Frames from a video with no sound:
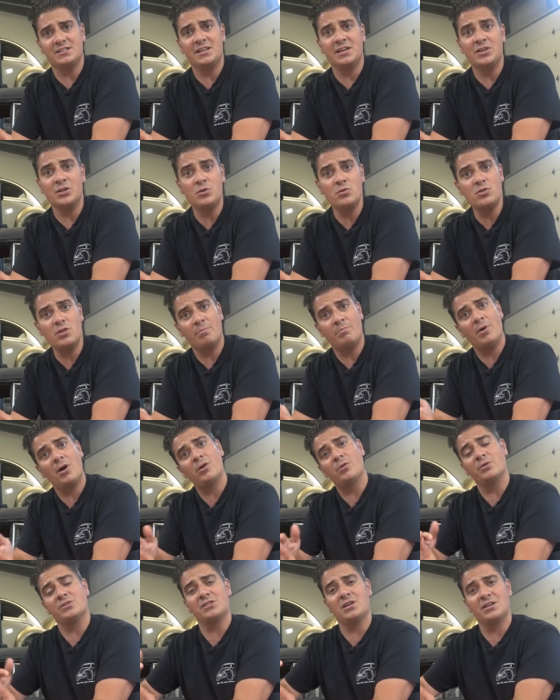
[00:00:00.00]
and they knew the
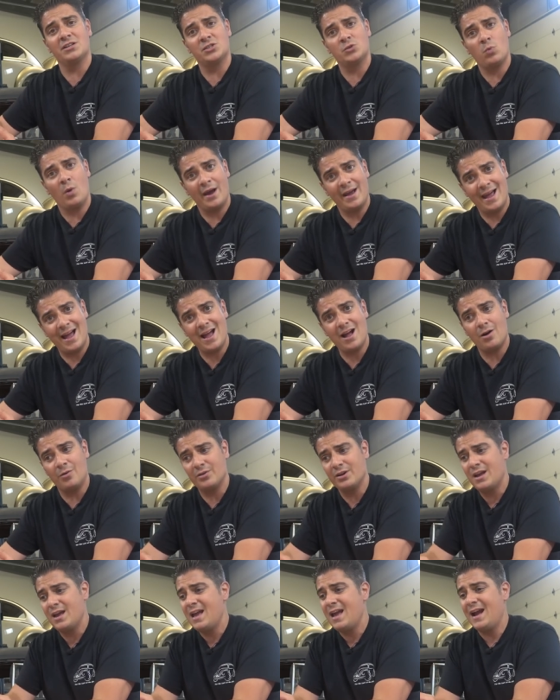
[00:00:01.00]
bug was on its way
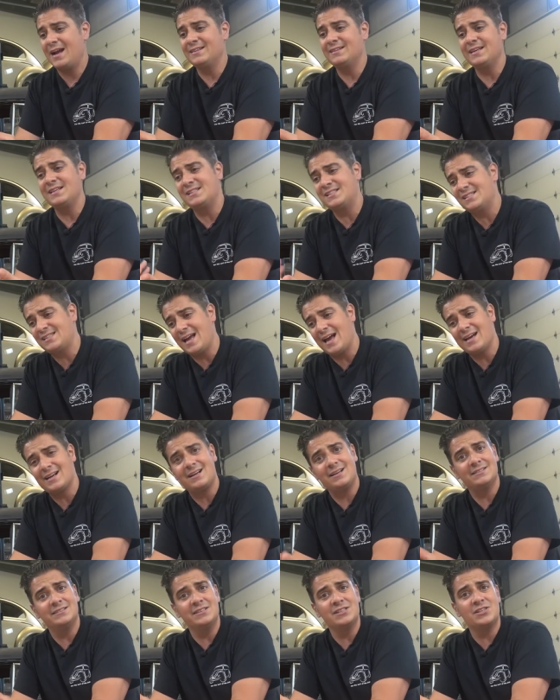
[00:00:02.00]
out, and they sat
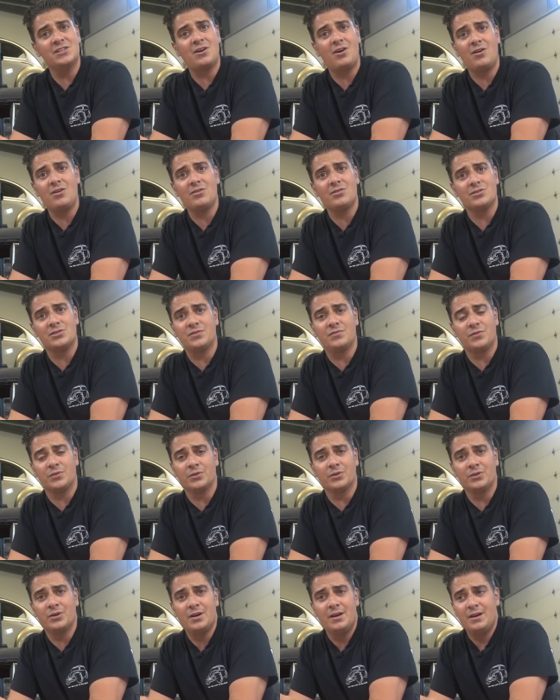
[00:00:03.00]
on these cars
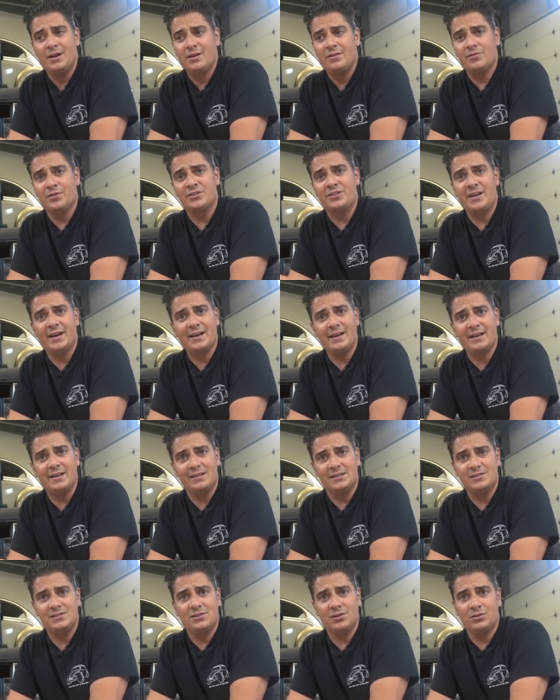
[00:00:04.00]
for
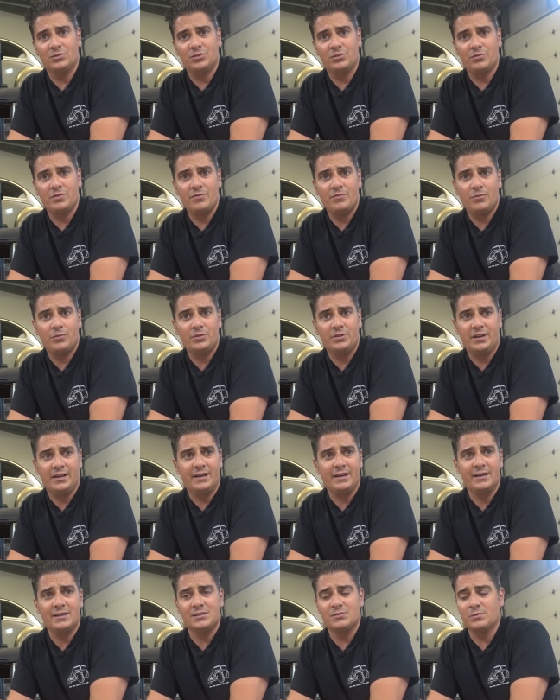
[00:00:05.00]
decades, you know, 3-4
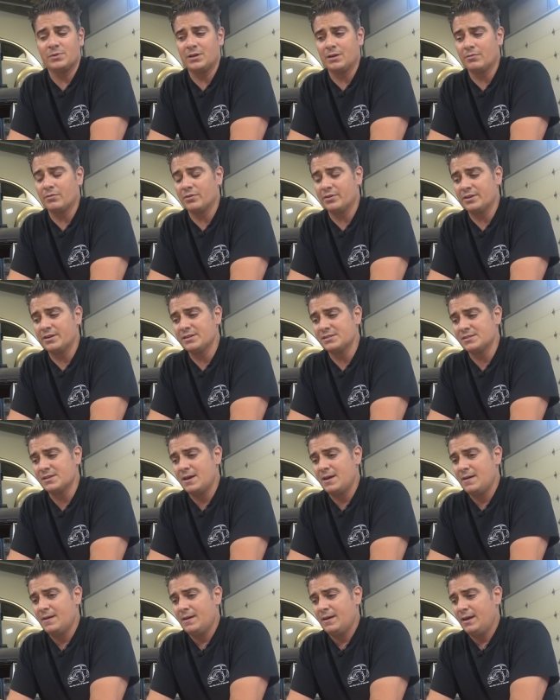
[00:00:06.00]
decades, whatever it is.
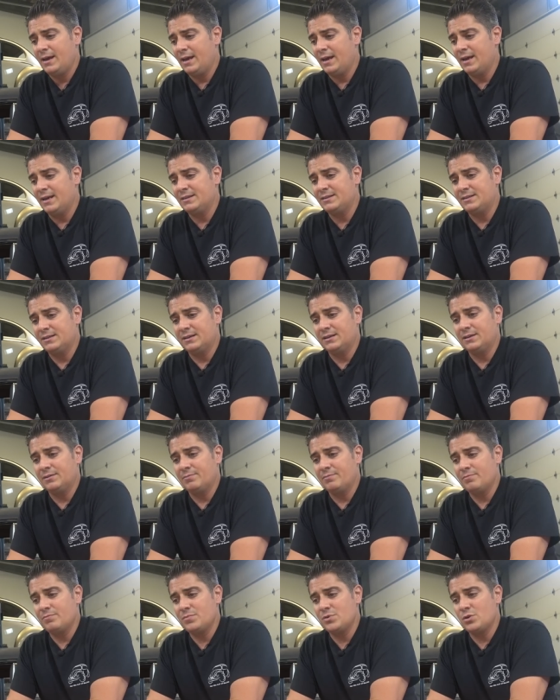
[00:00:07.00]
And
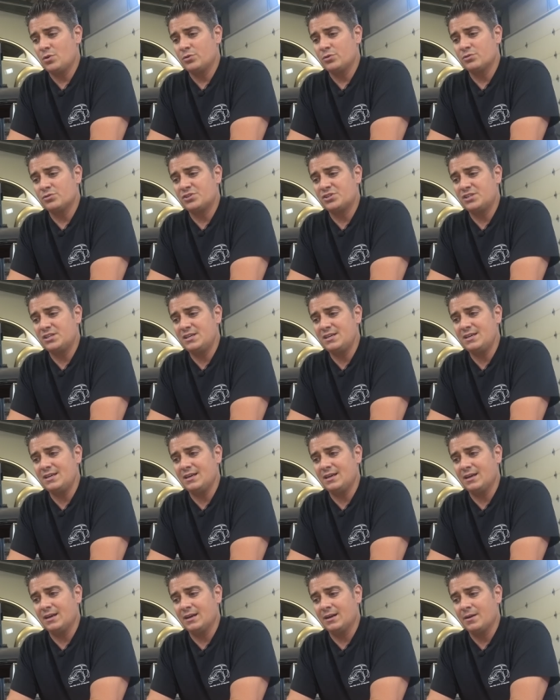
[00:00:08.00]
you know, you're
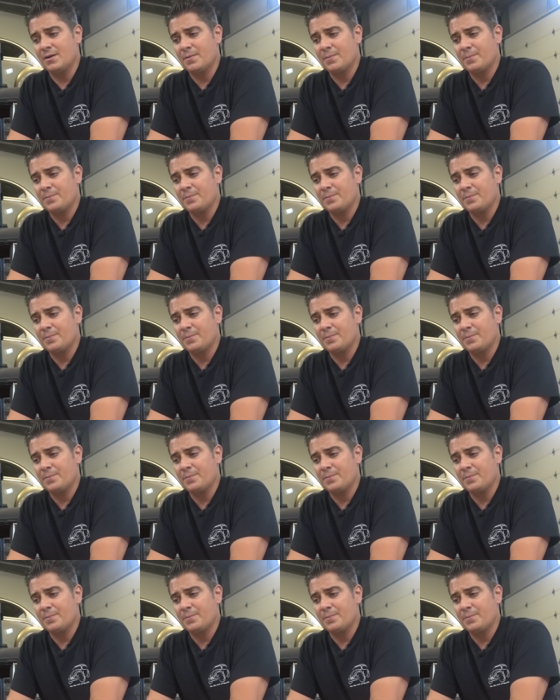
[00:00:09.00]
seeing,